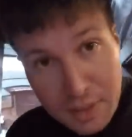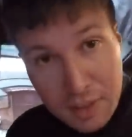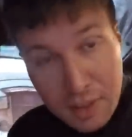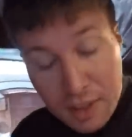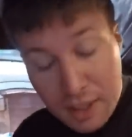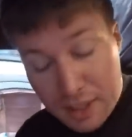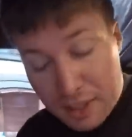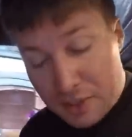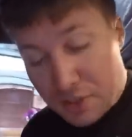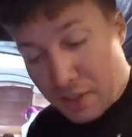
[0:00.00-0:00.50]

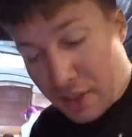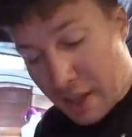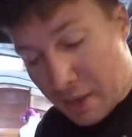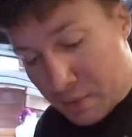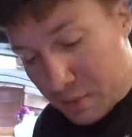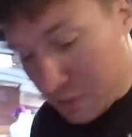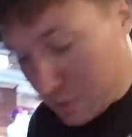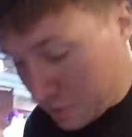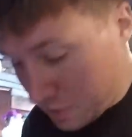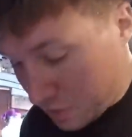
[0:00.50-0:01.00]
Alright, so that
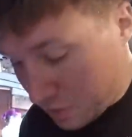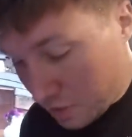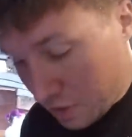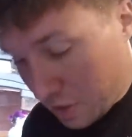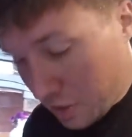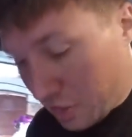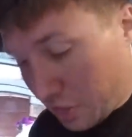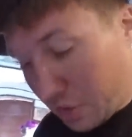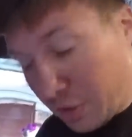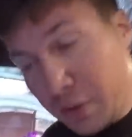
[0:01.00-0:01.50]
was
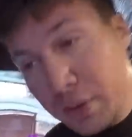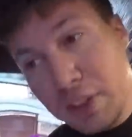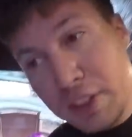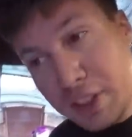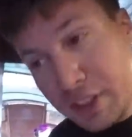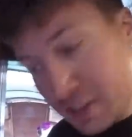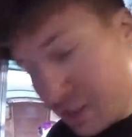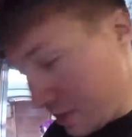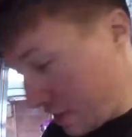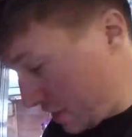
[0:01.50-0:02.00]
thoroughly
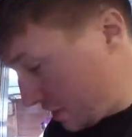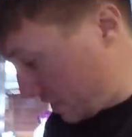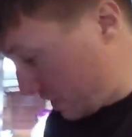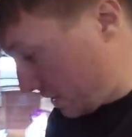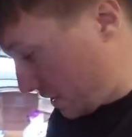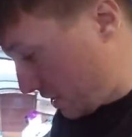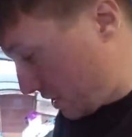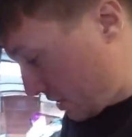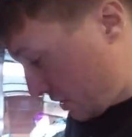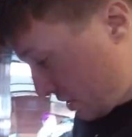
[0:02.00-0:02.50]

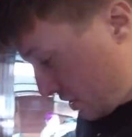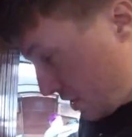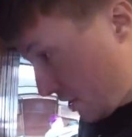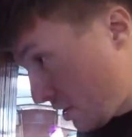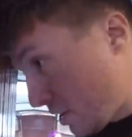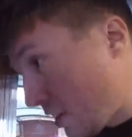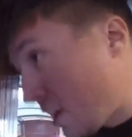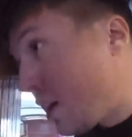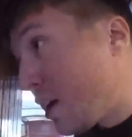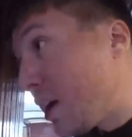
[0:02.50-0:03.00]
disgusting.
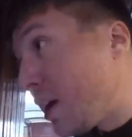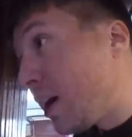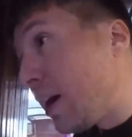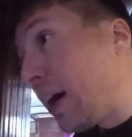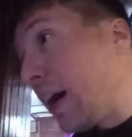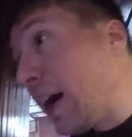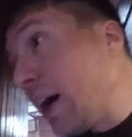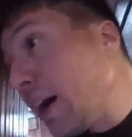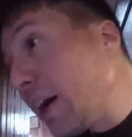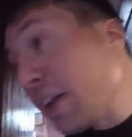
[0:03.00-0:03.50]

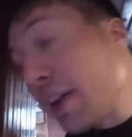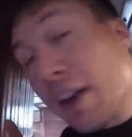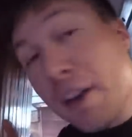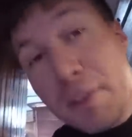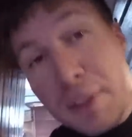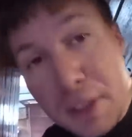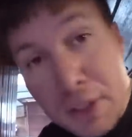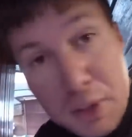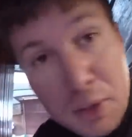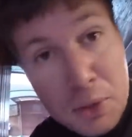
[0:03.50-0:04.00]
Now I'm
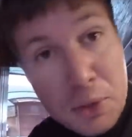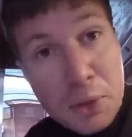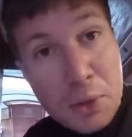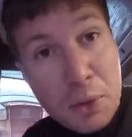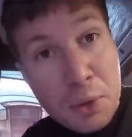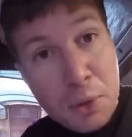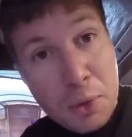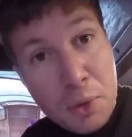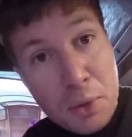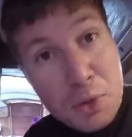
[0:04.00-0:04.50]
gonna go
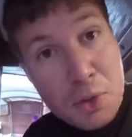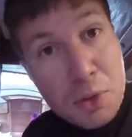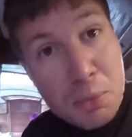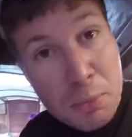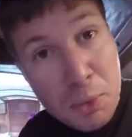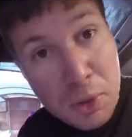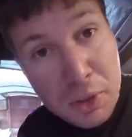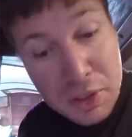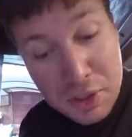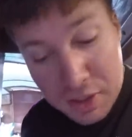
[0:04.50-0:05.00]
do some
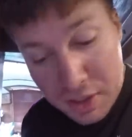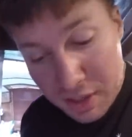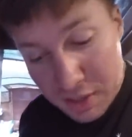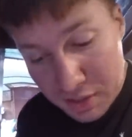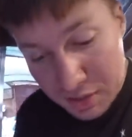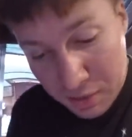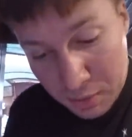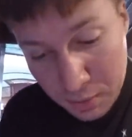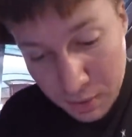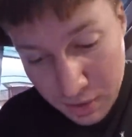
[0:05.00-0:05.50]
more
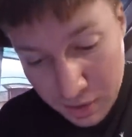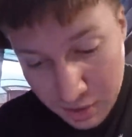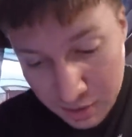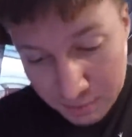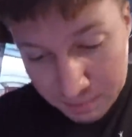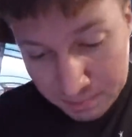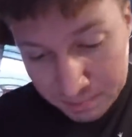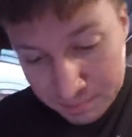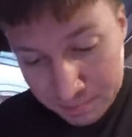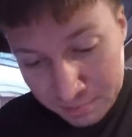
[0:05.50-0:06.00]
disgusting work,
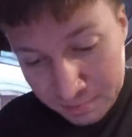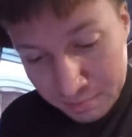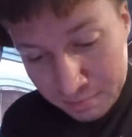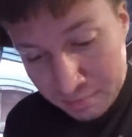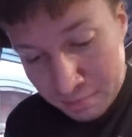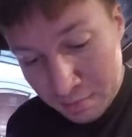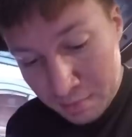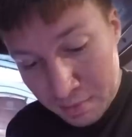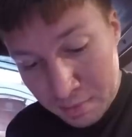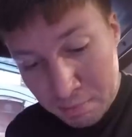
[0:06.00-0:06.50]

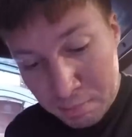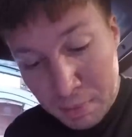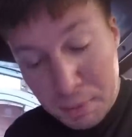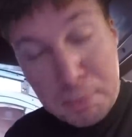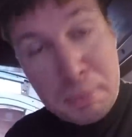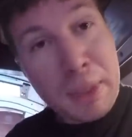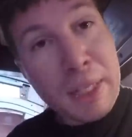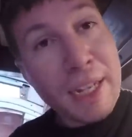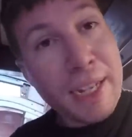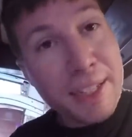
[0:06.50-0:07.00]
but
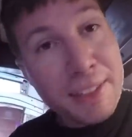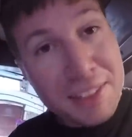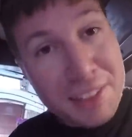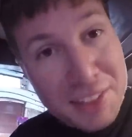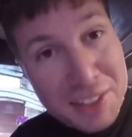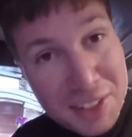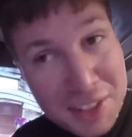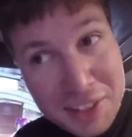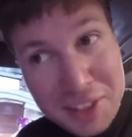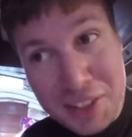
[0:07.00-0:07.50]
planned
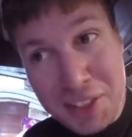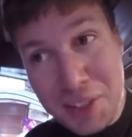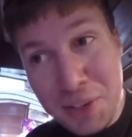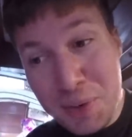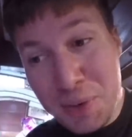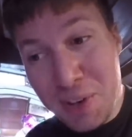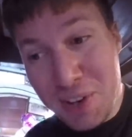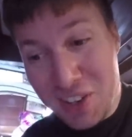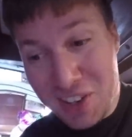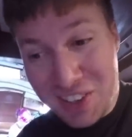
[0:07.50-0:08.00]
disgusting
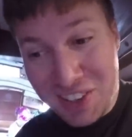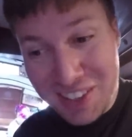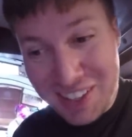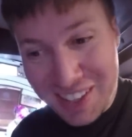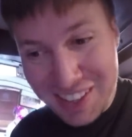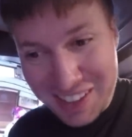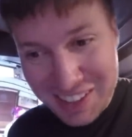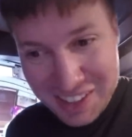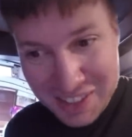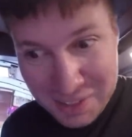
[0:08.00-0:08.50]
work,
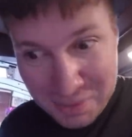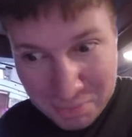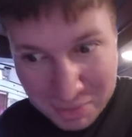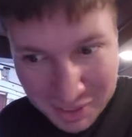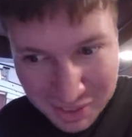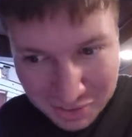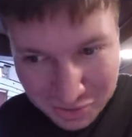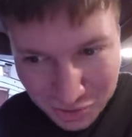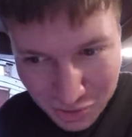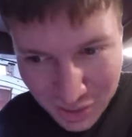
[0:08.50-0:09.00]
not the
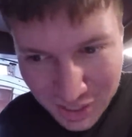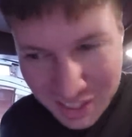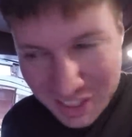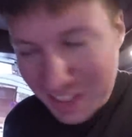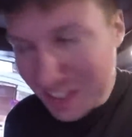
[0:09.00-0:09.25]
unplanned variety.